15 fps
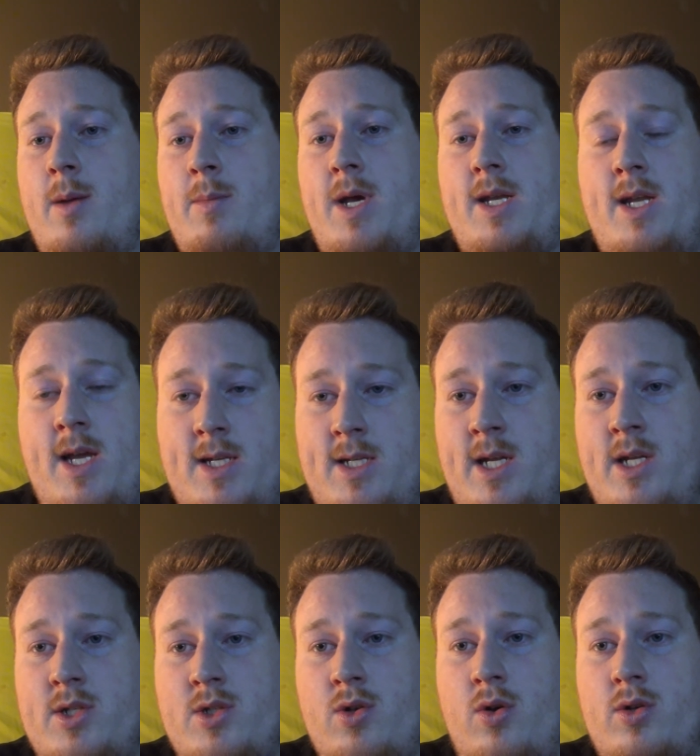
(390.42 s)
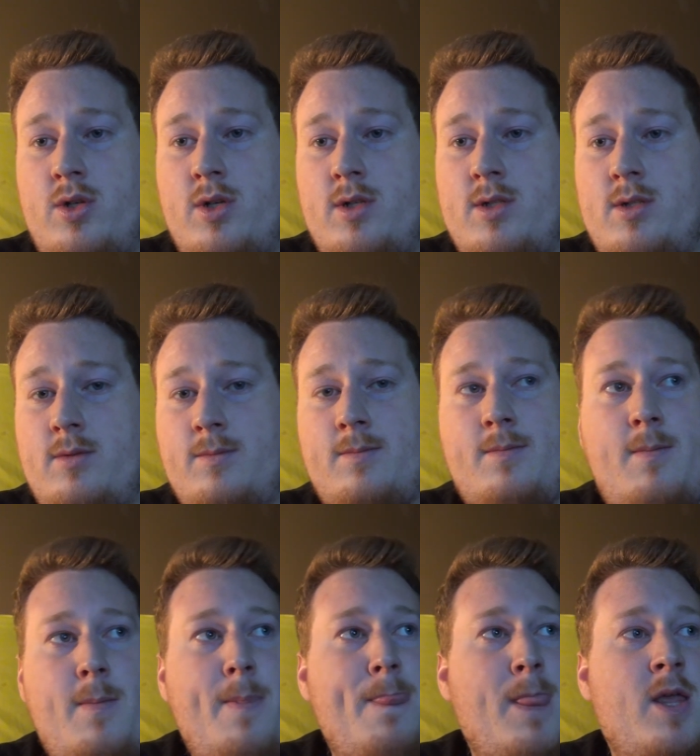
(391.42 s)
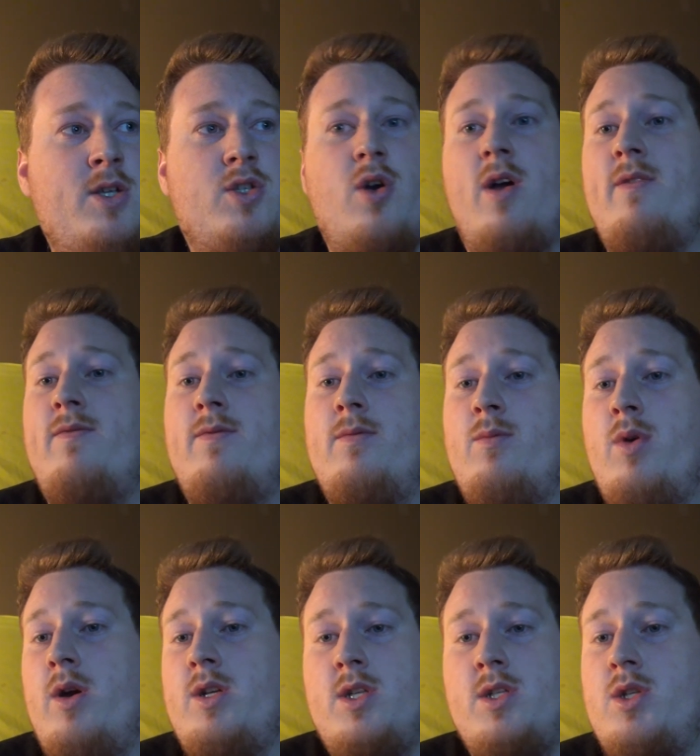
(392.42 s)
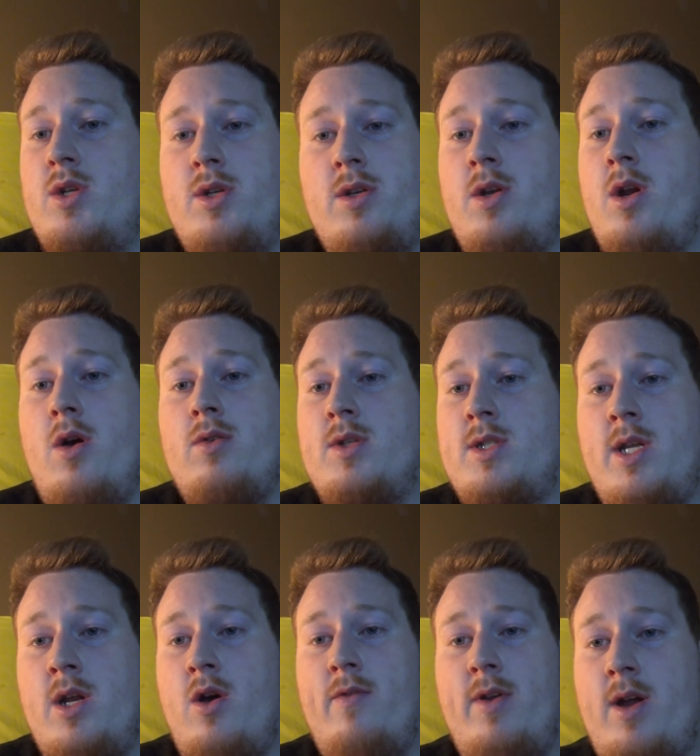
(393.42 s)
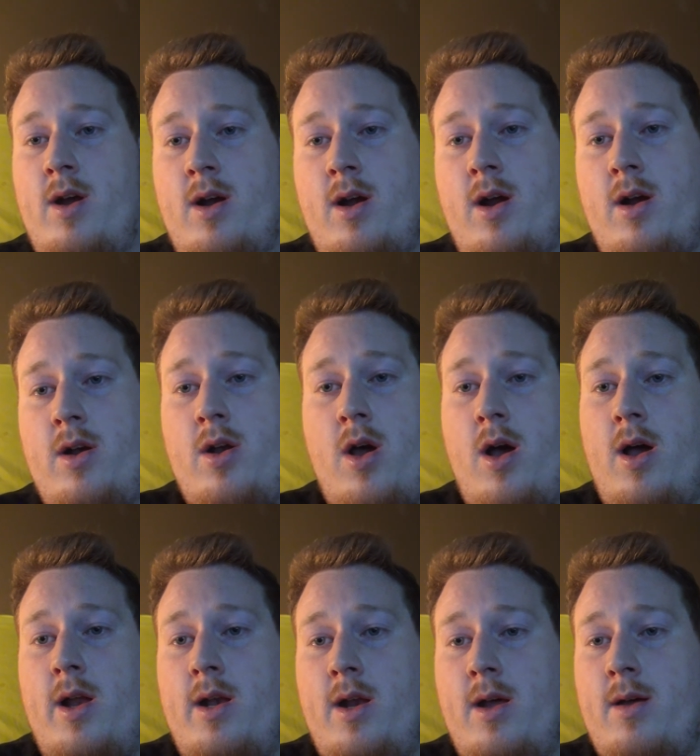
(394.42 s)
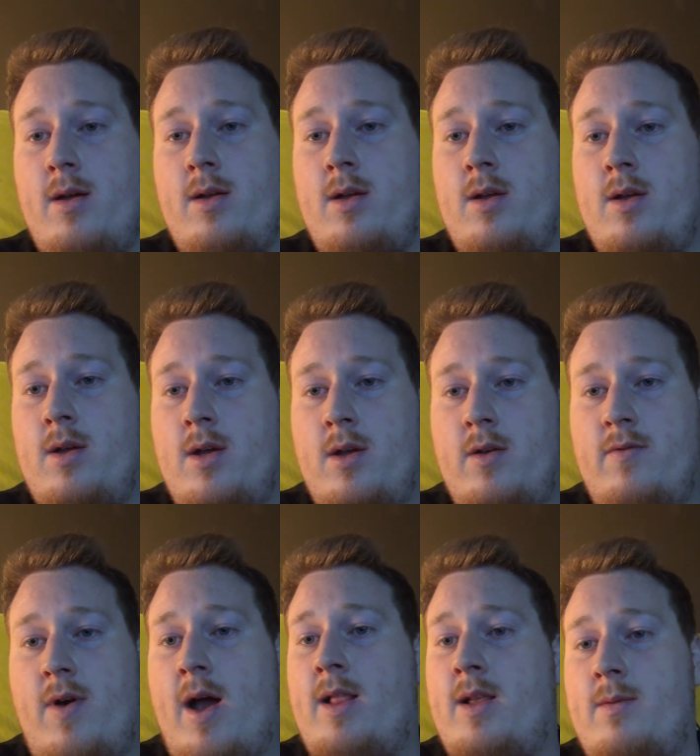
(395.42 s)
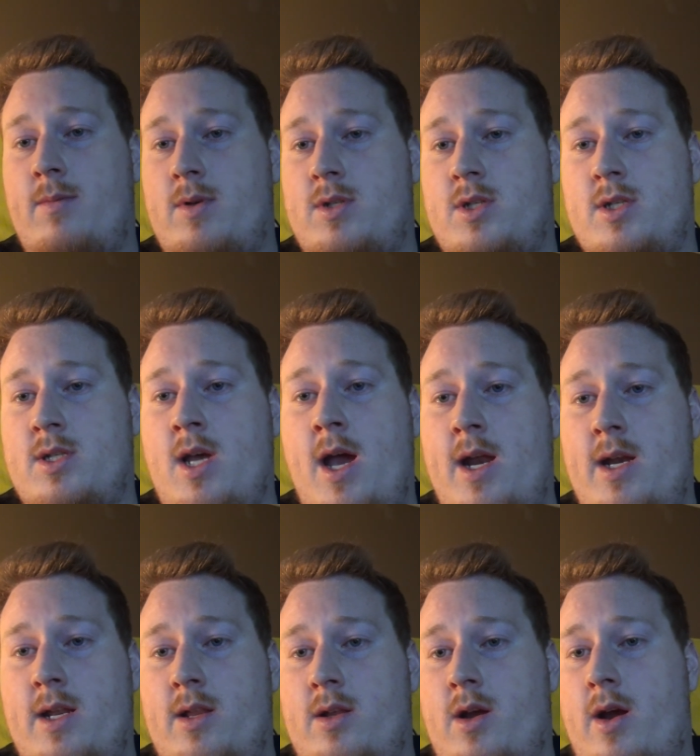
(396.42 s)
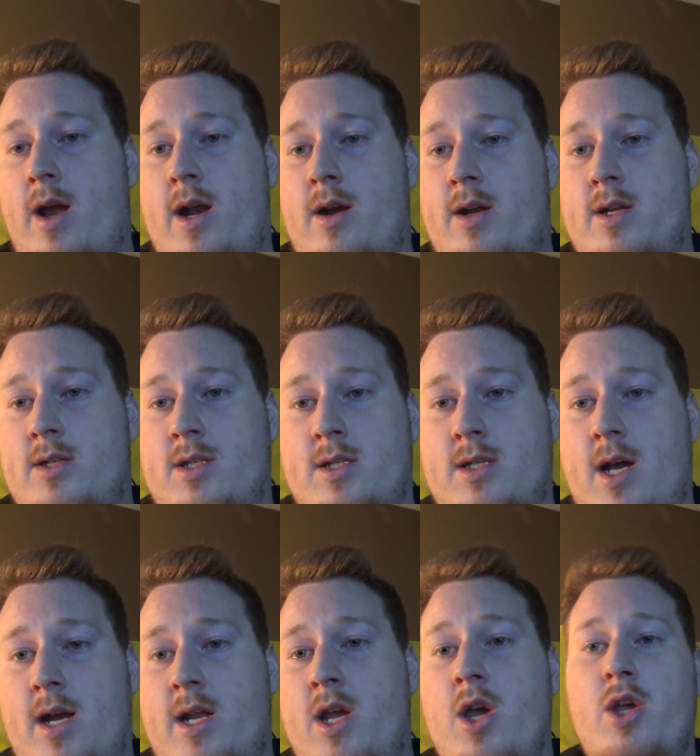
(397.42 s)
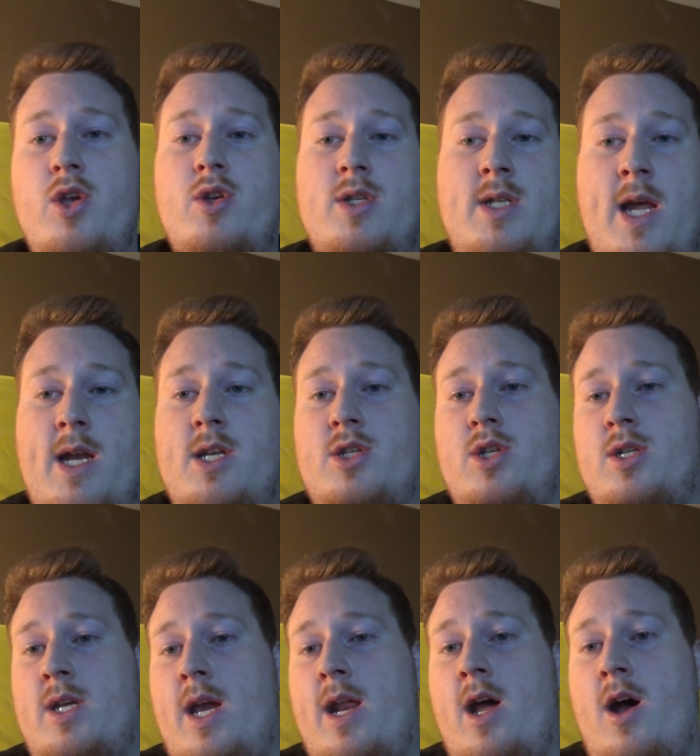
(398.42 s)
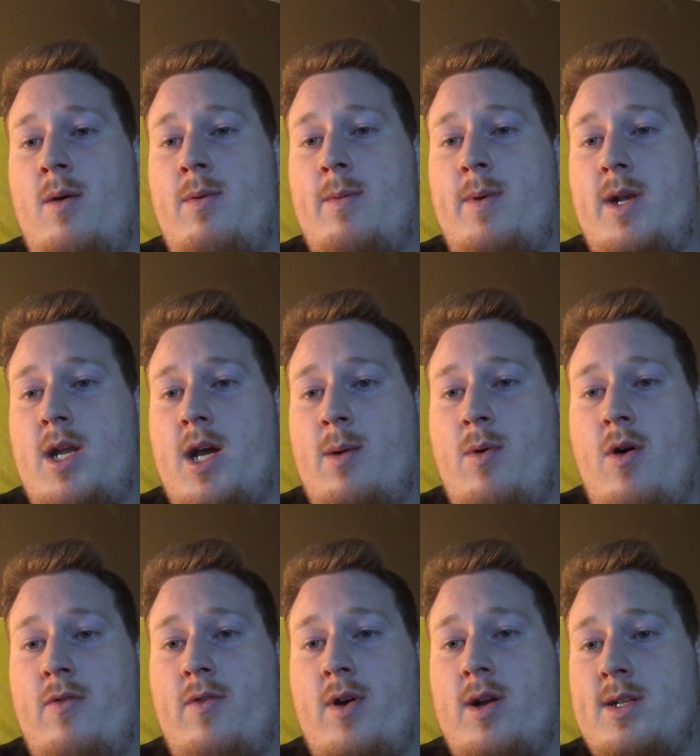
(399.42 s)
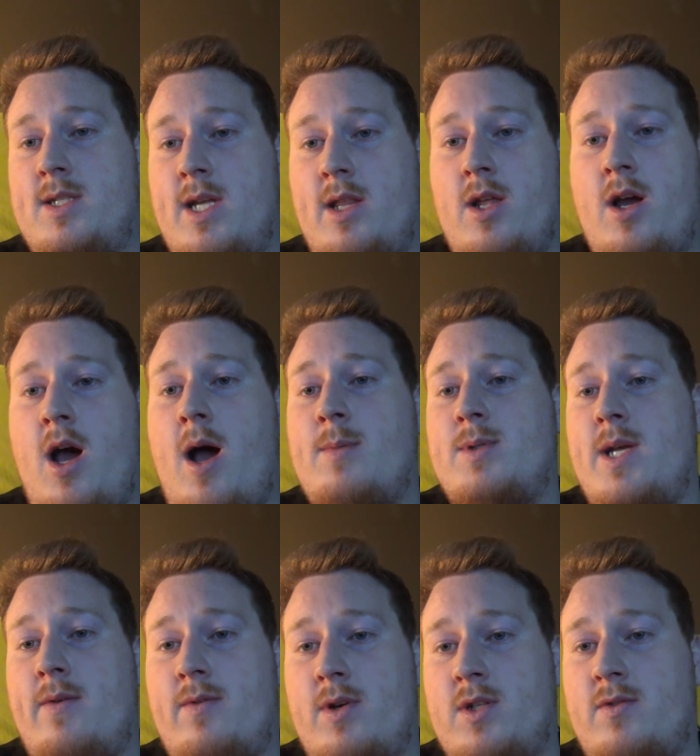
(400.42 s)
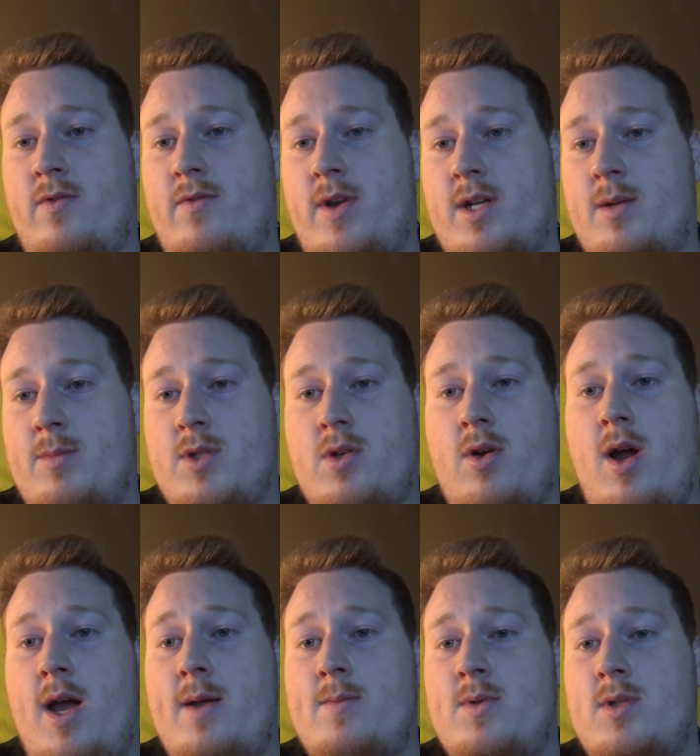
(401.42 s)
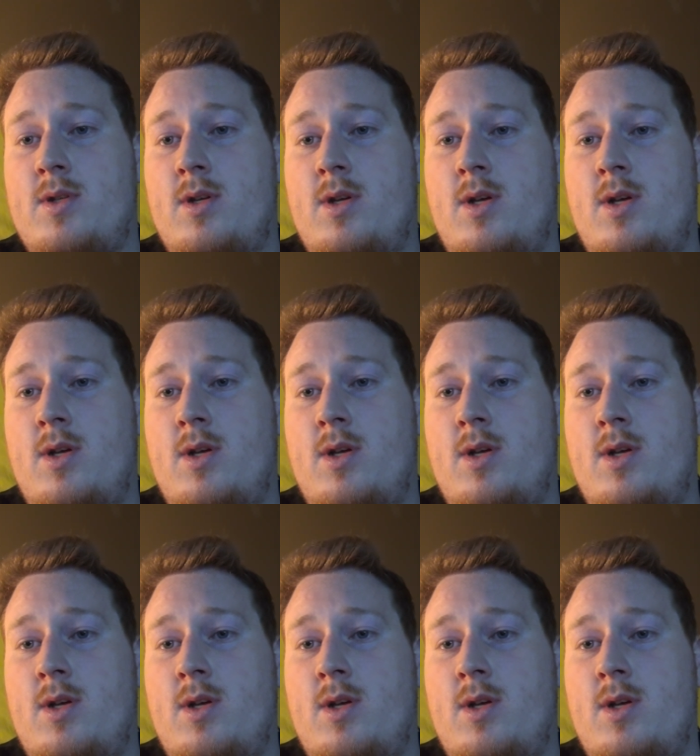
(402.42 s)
PTSD in soldiers. So if we're just, you know, sitting over here in our non-violent society, our anarchist society, you statists just can't help it but to come over and send the cops after us for victimless crimes.